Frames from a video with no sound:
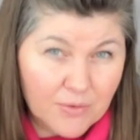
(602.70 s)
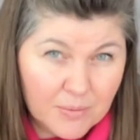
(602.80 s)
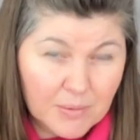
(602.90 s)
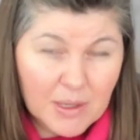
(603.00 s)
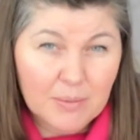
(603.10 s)

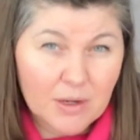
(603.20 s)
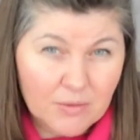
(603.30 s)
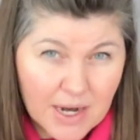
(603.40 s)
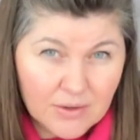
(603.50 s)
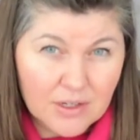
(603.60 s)
from the people
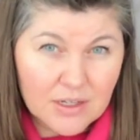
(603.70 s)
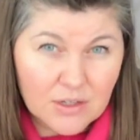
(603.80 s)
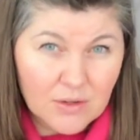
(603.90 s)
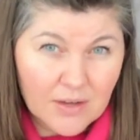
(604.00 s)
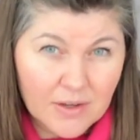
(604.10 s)
around us
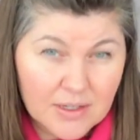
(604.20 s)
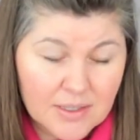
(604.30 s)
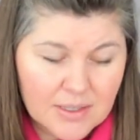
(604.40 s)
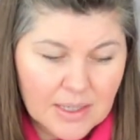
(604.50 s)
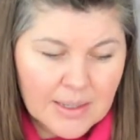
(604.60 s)
who love
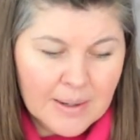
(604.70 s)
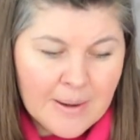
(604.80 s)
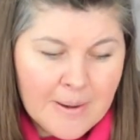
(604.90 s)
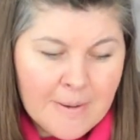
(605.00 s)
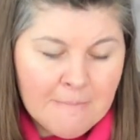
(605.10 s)
us.
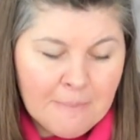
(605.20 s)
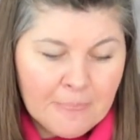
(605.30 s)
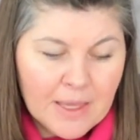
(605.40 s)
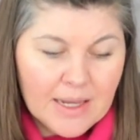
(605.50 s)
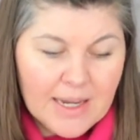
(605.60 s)

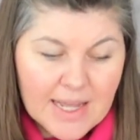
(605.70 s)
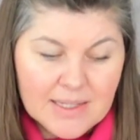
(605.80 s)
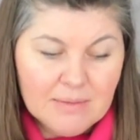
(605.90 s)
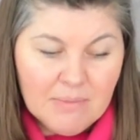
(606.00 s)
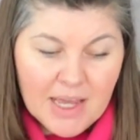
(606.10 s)

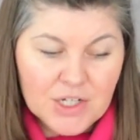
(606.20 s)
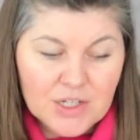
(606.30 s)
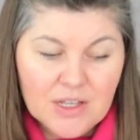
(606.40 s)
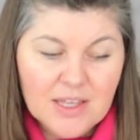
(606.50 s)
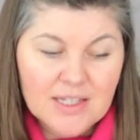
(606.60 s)
Let's imagine
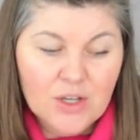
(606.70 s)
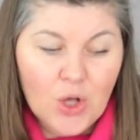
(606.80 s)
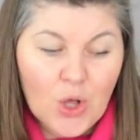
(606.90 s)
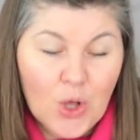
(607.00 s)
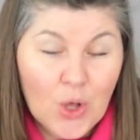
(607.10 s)
that there's a
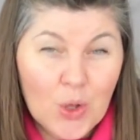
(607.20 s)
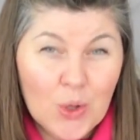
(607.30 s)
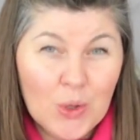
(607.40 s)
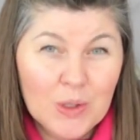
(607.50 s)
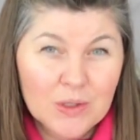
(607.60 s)

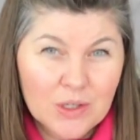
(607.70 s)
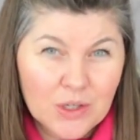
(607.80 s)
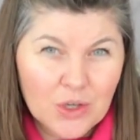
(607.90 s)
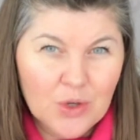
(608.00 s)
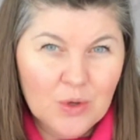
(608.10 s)
whole
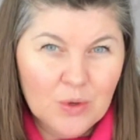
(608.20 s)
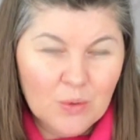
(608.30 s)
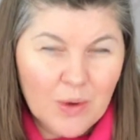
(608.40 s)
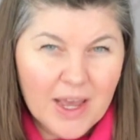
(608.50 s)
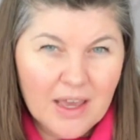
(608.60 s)
new
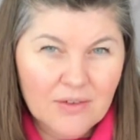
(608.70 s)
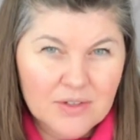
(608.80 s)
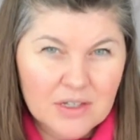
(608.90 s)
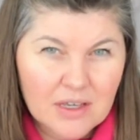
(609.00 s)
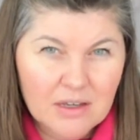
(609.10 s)
way of
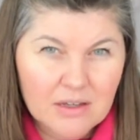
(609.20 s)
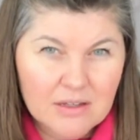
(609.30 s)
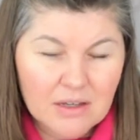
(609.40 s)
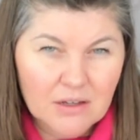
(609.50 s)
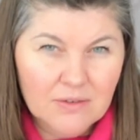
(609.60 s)
seeing
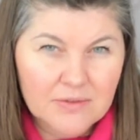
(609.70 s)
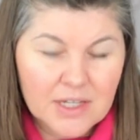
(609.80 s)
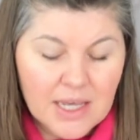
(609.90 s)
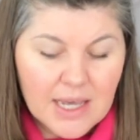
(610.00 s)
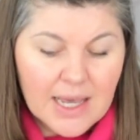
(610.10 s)
ourselves,
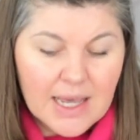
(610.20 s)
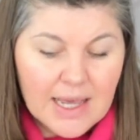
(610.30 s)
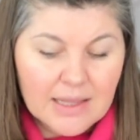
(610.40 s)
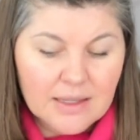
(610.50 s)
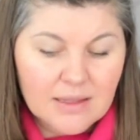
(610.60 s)

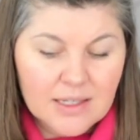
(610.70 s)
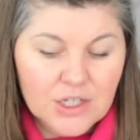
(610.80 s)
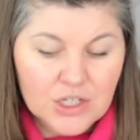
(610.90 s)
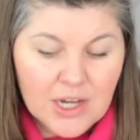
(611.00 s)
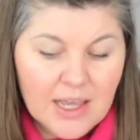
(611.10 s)
and that this
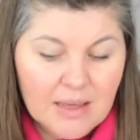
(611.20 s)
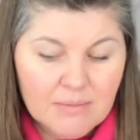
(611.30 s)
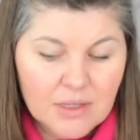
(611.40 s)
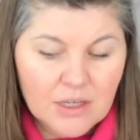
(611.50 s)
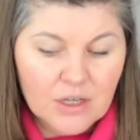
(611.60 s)

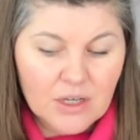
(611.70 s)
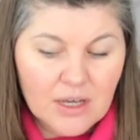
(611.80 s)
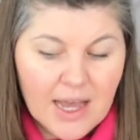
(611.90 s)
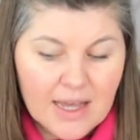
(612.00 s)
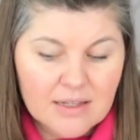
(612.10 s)
shame
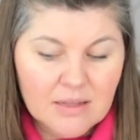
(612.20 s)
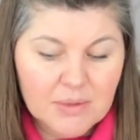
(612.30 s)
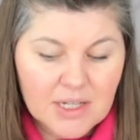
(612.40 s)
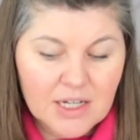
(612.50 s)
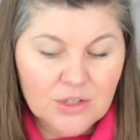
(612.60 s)
has the
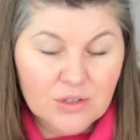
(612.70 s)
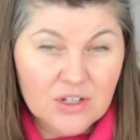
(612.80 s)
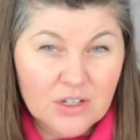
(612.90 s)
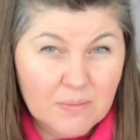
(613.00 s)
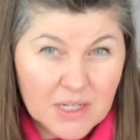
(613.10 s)
potential to
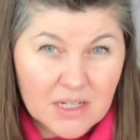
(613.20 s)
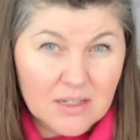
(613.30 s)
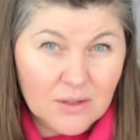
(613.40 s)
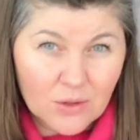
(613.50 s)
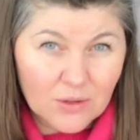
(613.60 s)
just be
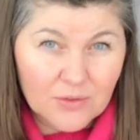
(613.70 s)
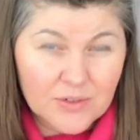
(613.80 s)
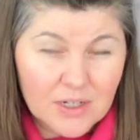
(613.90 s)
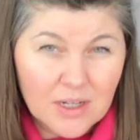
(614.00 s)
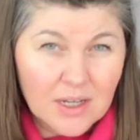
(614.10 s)

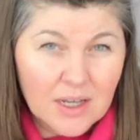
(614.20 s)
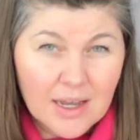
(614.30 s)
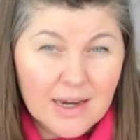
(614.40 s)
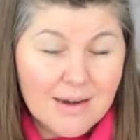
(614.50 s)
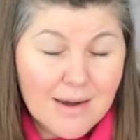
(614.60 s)
dissolved
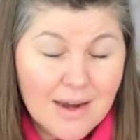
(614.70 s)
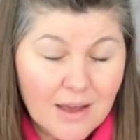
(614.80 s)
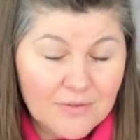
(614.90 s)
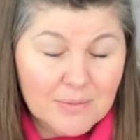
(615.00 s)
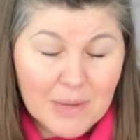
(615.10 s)
and
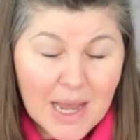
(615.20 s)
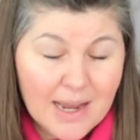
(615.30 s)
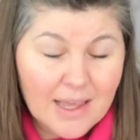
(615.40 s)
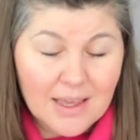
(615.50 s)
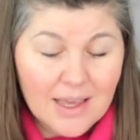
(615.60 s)
loved
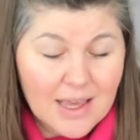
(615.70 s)
back